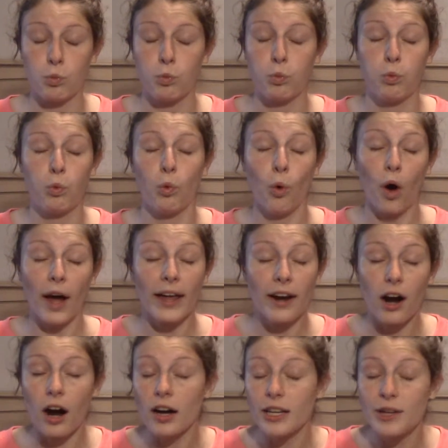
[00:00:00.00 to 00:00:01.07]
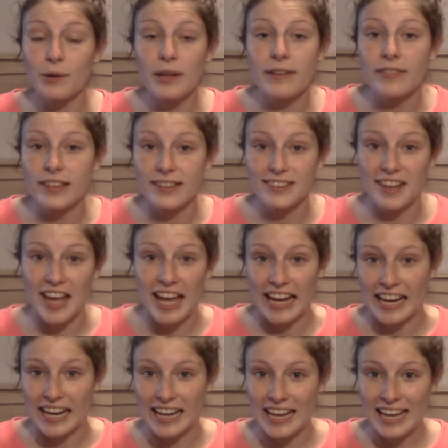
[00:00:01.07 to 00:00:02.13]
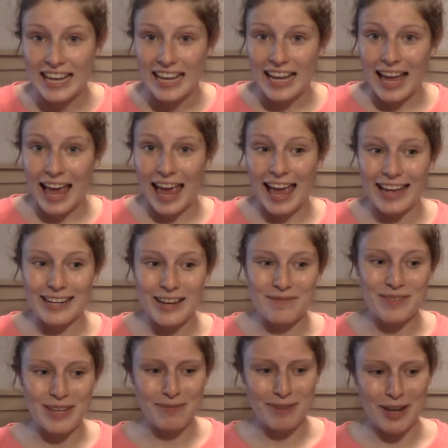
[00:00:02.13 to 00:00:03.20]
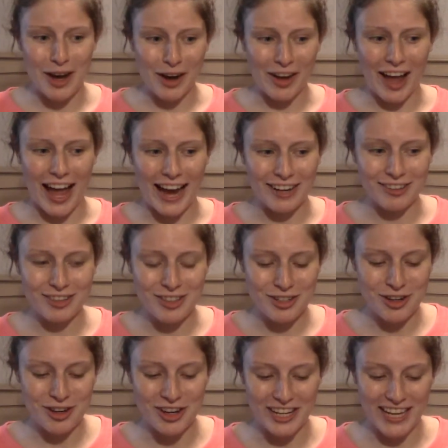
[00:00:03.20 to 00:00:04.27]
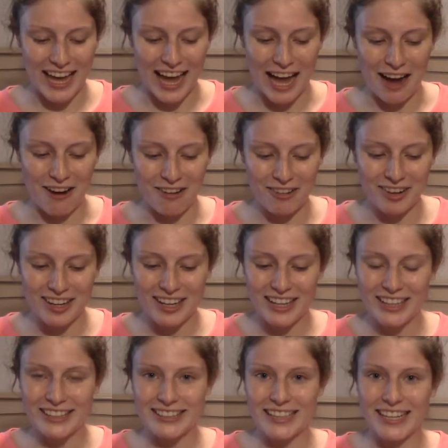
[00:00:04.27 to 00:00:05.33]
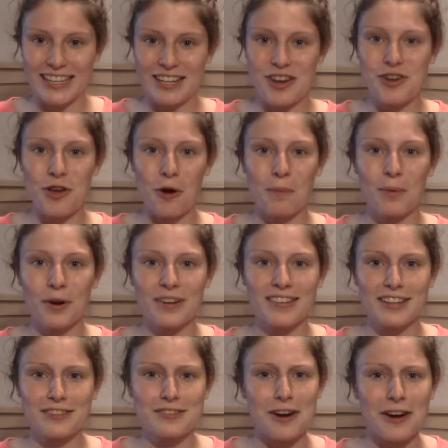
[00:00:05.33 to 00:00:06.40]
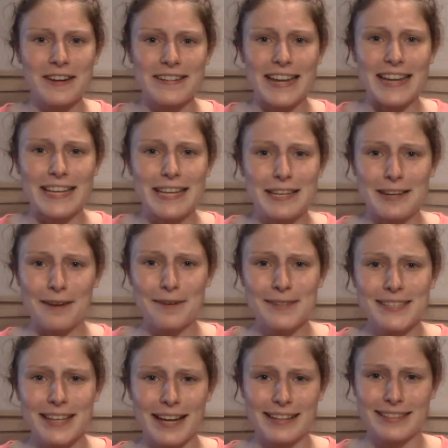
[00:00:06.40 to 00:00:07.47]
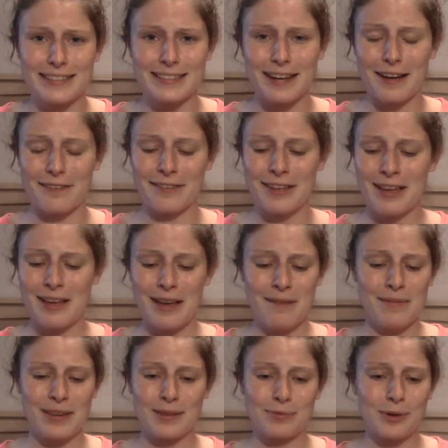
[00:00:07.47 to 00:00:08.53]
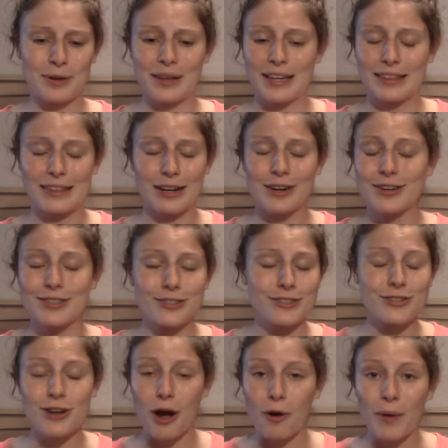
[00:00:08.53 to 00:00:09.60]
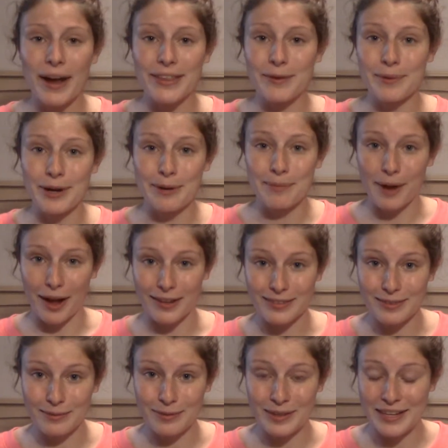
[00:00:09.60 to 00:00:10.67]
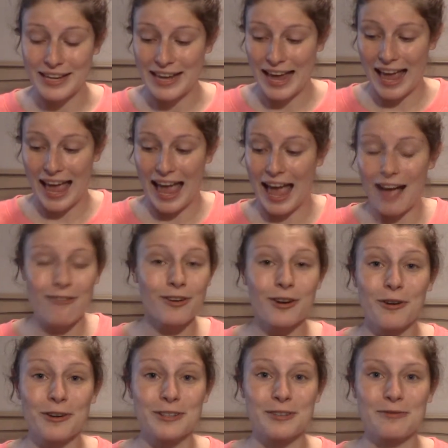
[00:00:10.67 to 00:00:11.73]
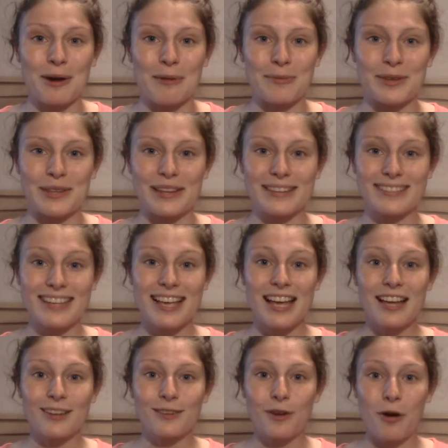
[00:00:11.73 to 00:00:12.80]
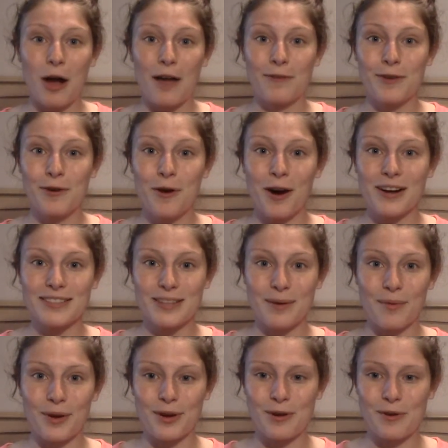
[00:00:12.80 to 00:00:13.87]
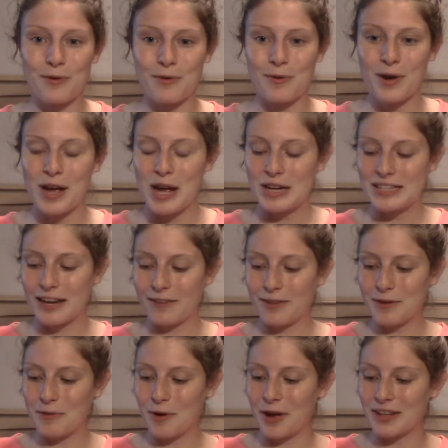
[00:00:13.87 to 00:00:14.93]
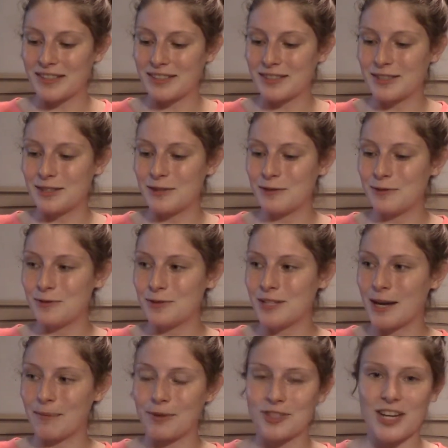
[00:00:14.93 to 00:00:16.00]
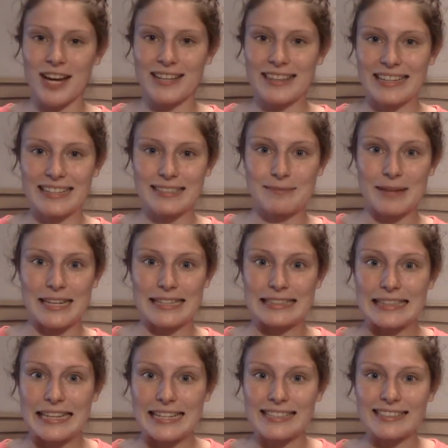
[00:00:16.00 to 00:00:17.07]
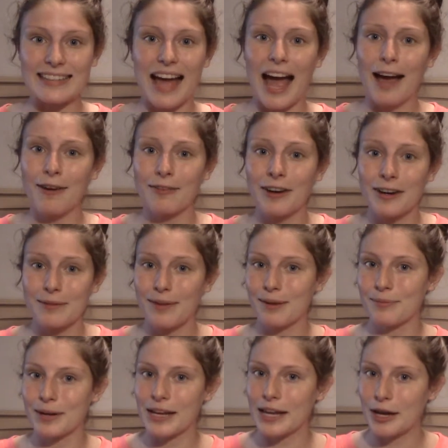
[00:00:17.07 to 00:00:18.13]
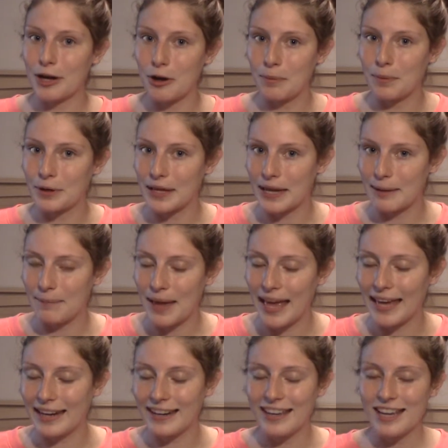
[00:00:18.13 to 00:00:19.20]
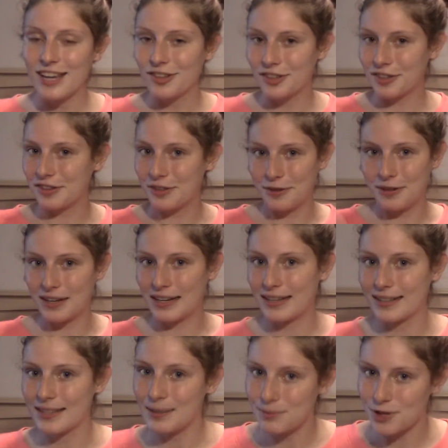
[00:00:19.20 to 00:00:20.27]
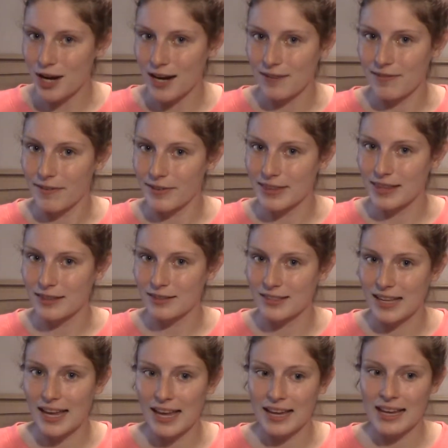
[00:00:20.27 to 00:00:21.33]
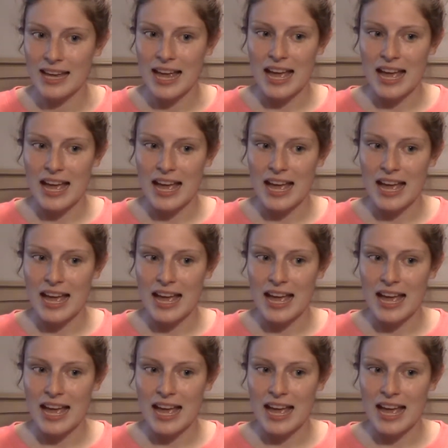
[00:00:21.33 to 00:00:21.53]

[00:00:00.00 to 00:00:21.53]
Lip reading: what are you even saying? And me and Bianca actually took out like notebooks and started taking notes on stuff because we were like, there's no way that we are possibly ever going to remember this. So if you are someone who definitely wants to double check things and make lists, I would recommend bringing a notebook and a pen just so you can kind of keep track of everything they're saying.